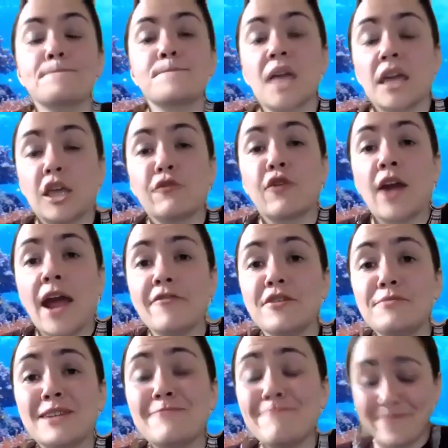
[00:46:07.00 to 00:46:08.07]
thank you for having
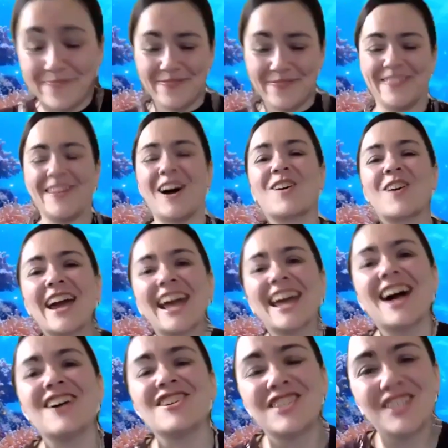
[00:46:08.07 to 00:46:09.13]
me all right
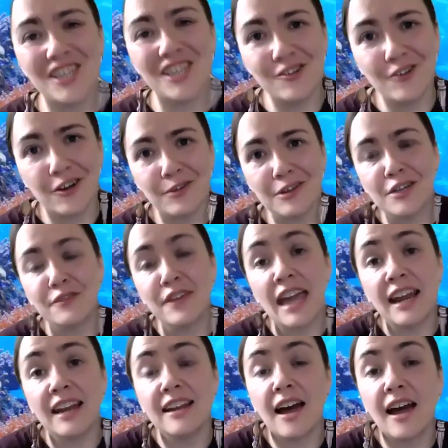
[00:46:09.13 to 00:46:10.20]
i'll see you on
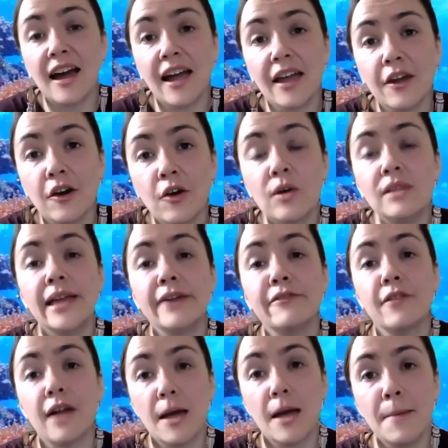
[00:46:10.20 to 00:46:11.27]
realtoughcandy.io
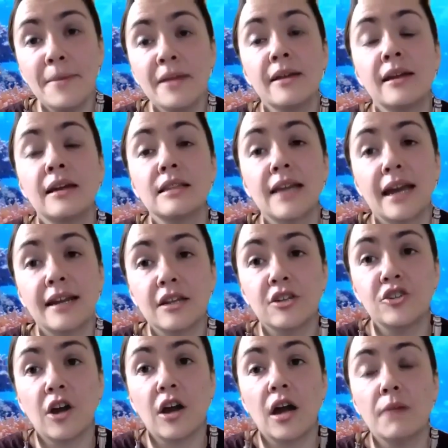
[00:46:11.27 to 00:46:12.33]
level up land a
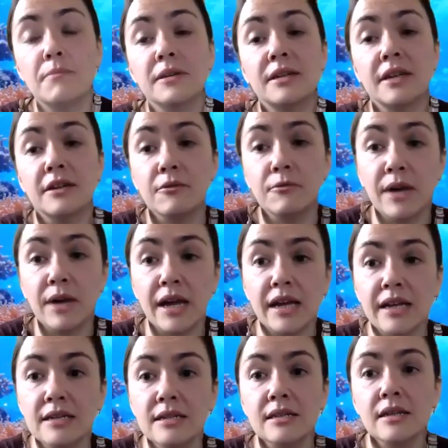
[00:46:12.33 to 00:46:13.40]
job, get a
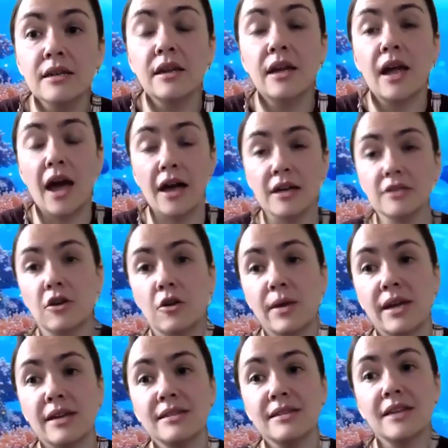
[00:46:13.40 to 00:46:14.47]
raise. As
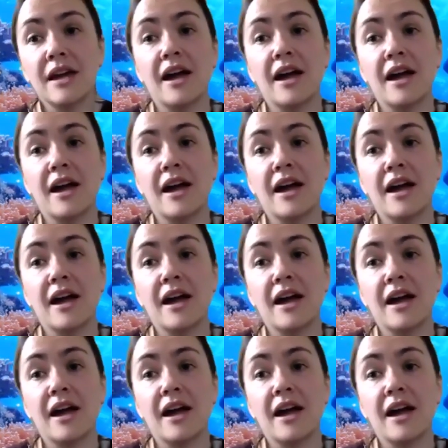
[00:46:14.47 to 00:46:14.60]
always,